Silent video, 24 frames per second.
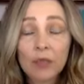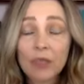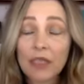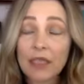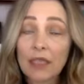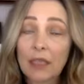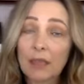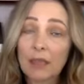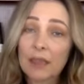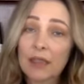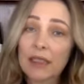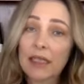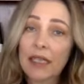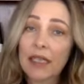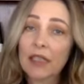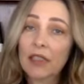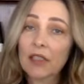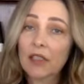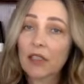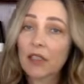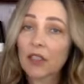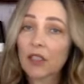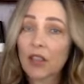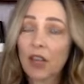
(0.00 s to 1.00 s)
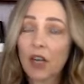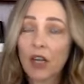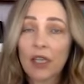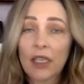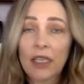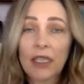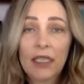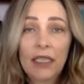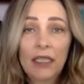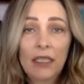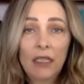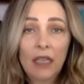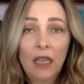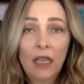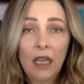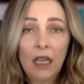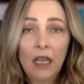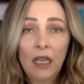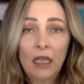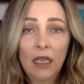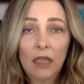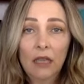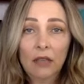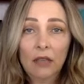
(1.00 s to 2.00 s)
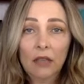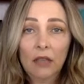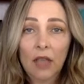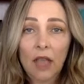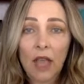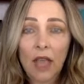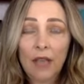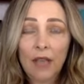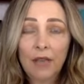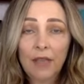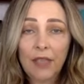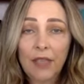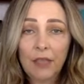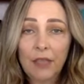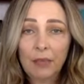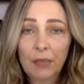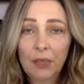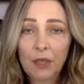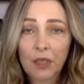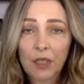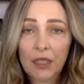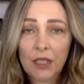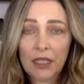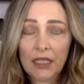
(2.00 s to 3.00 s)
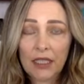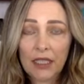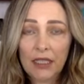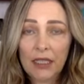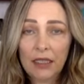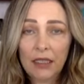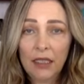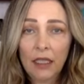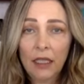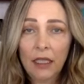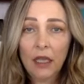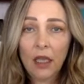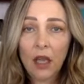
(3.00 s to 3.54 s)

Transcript: Some states are starting in a live in-person